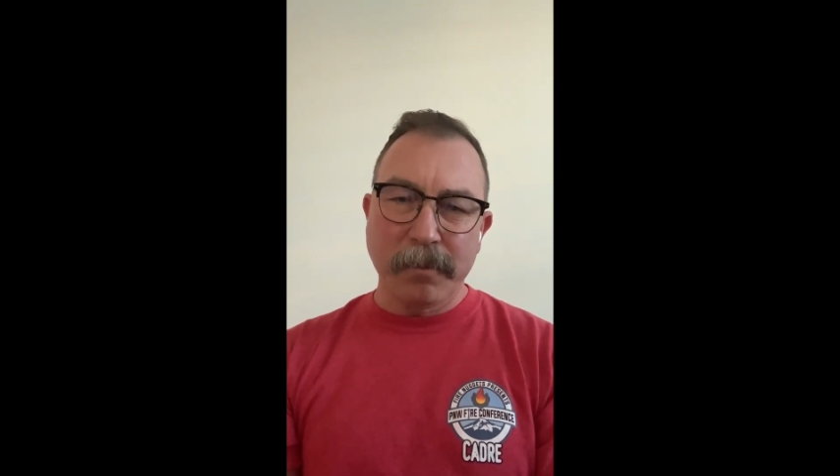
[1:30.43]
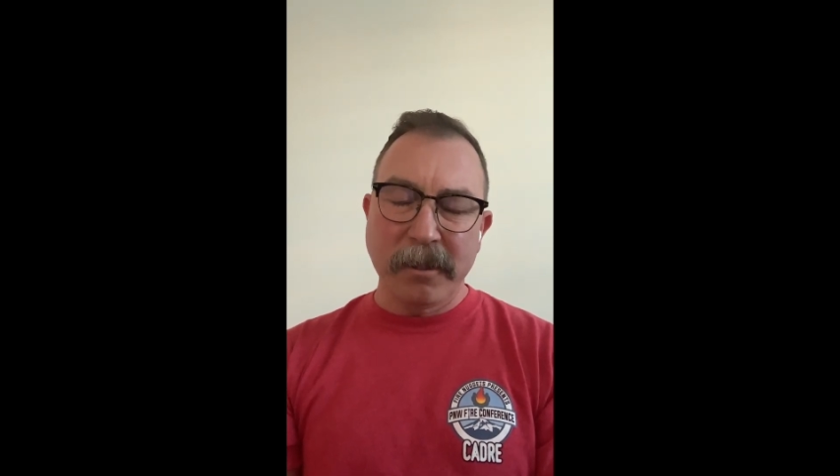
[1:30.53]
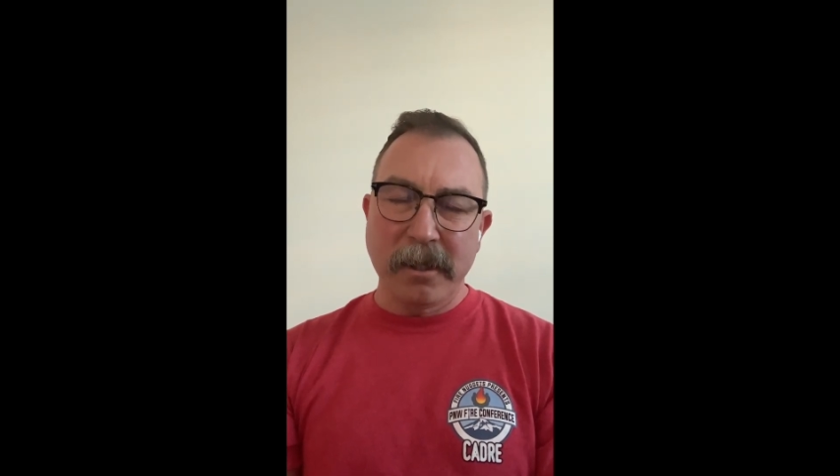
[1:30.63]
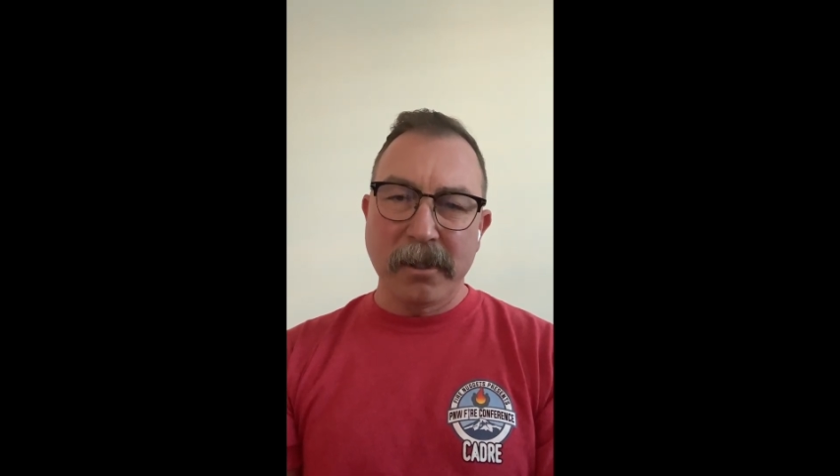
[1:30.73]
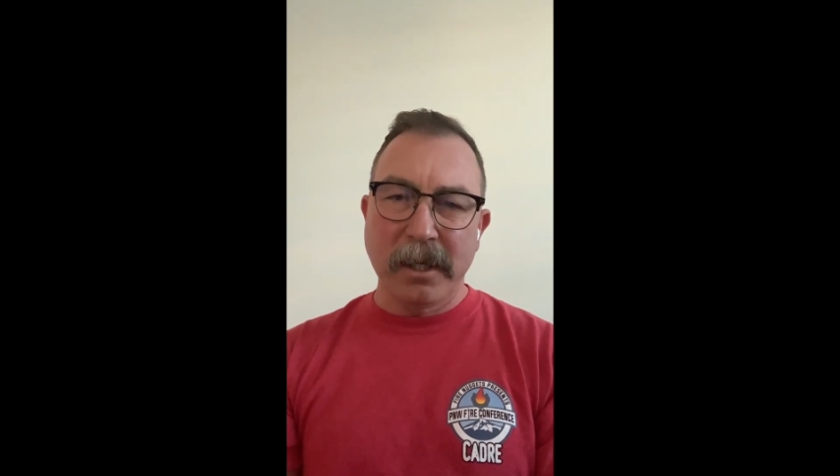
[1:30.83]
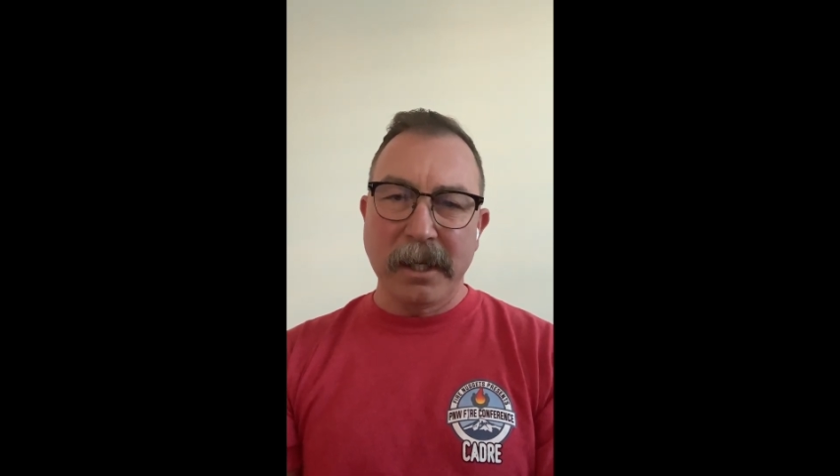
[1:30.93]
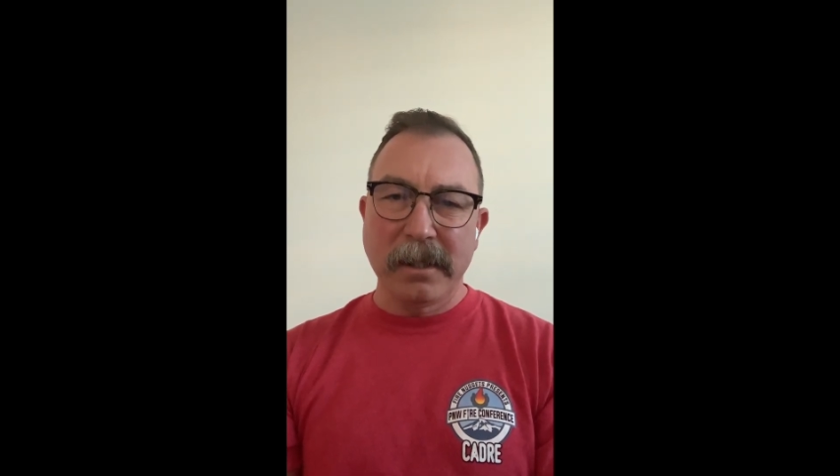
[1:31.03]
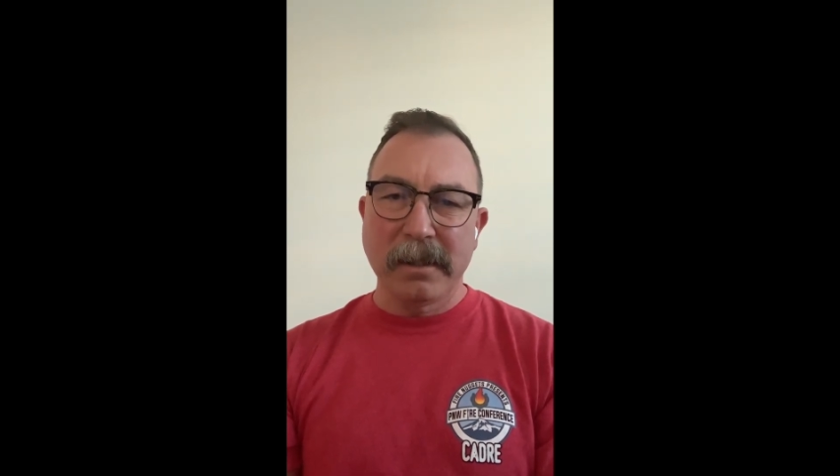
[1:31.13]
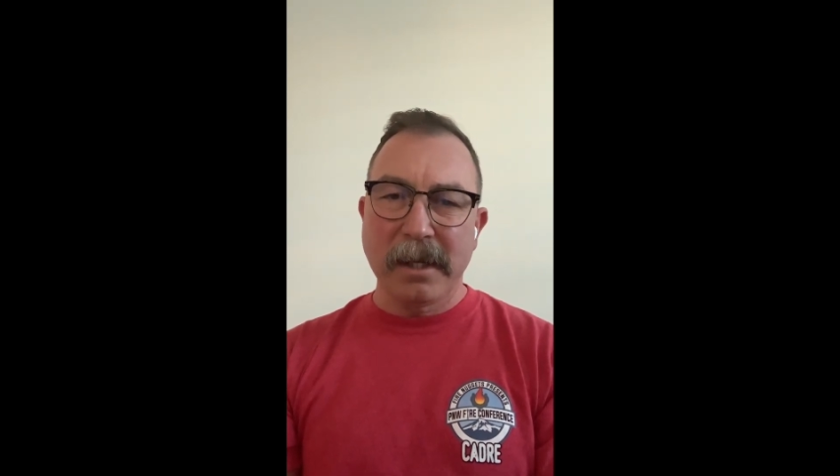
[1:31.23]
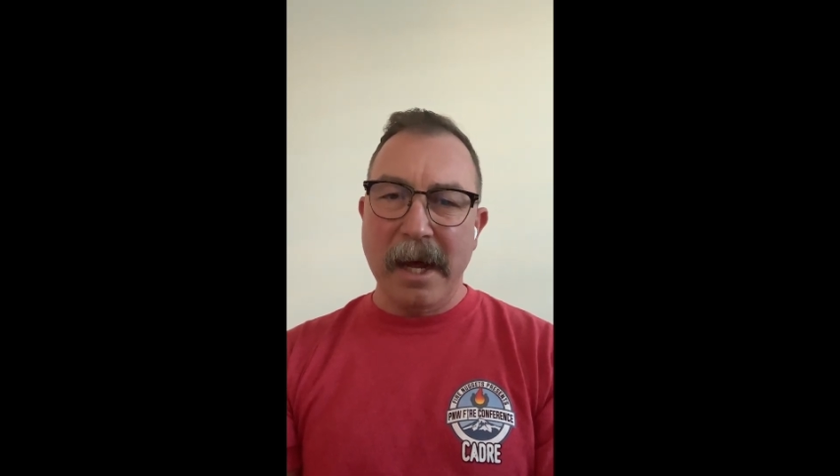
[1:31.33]

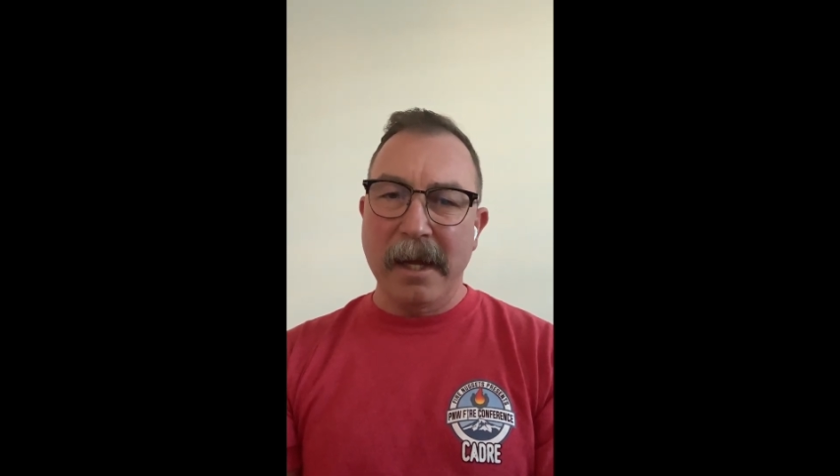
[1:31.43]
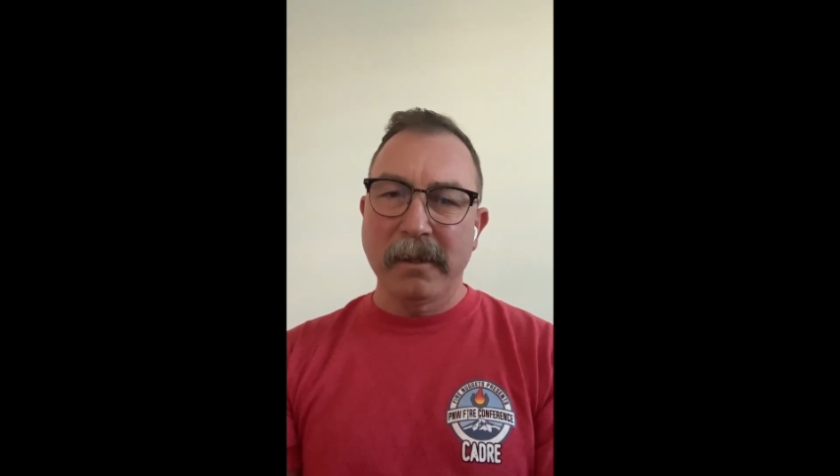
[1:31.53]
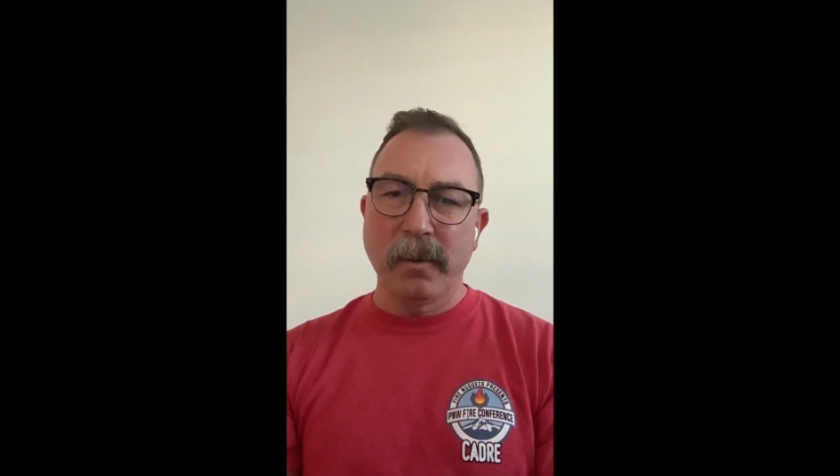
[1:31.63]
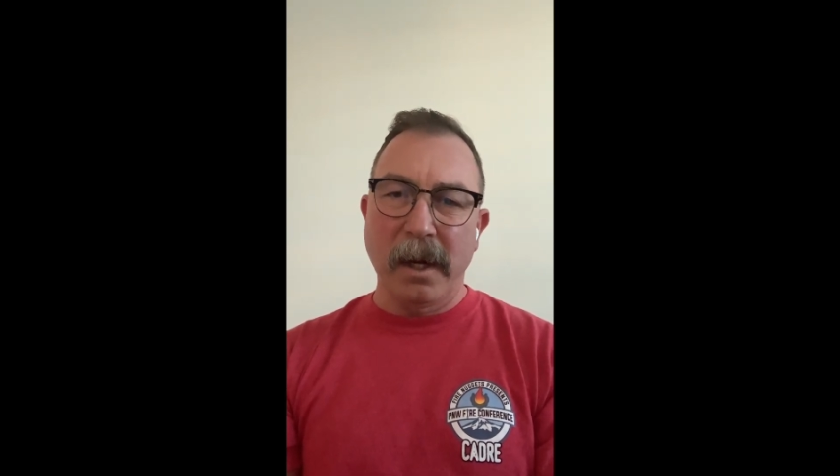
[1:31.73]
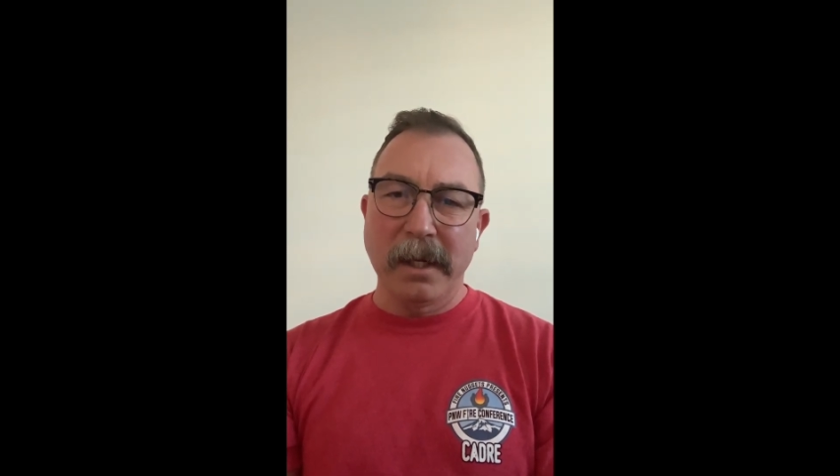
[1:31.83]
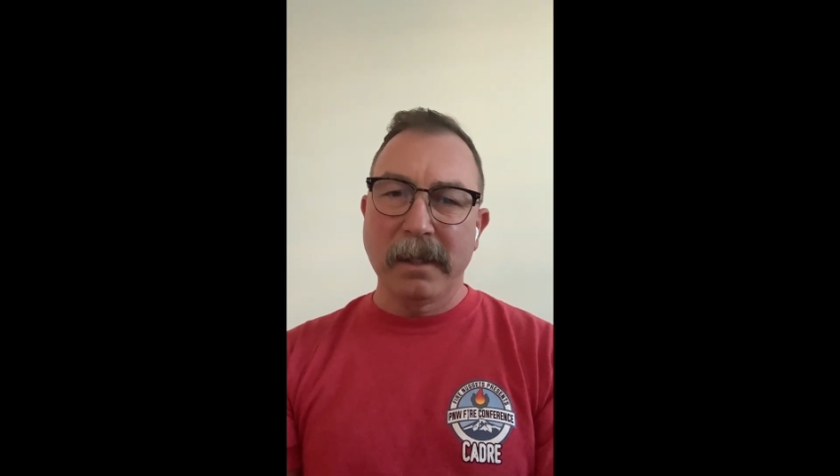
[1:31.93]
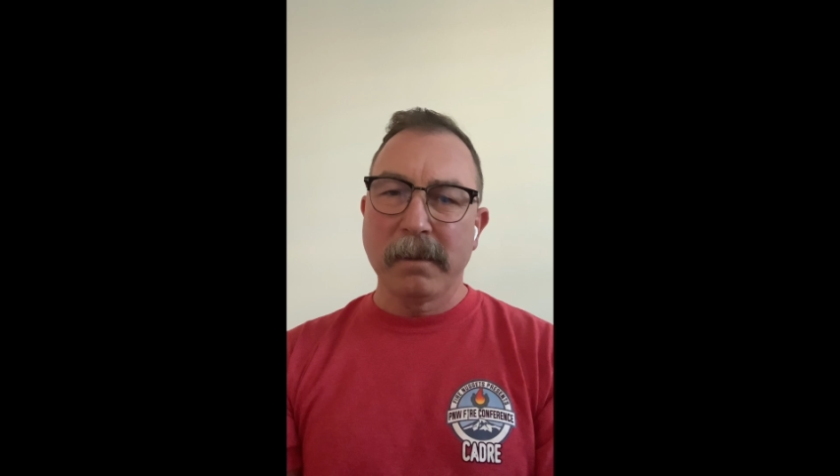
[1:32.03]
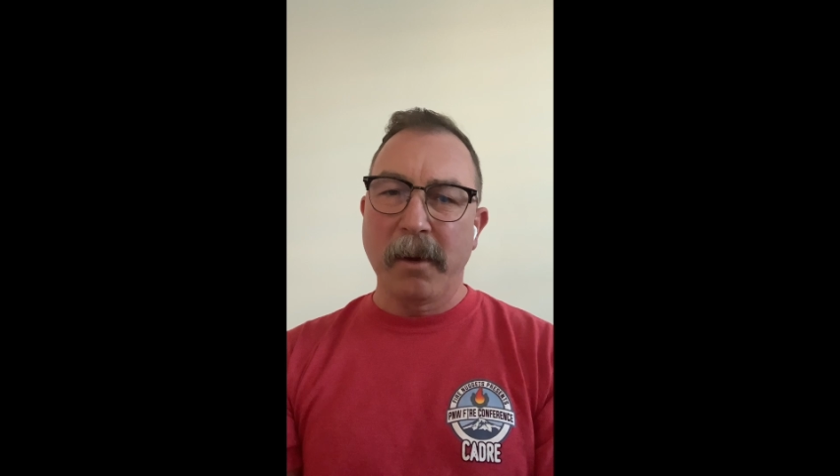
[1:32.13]
positionings at dwellings,